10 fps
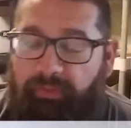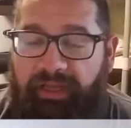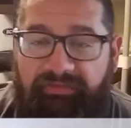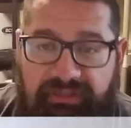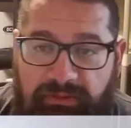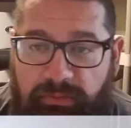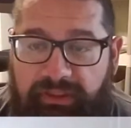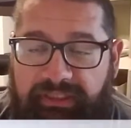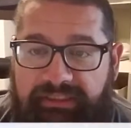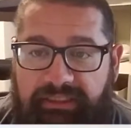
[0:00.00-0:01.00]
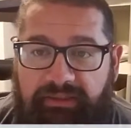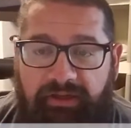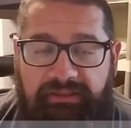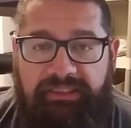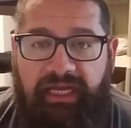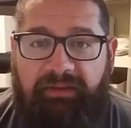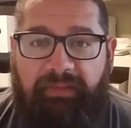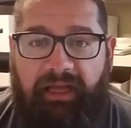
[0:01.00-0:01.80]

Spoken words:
We haven't done one of these in a long time,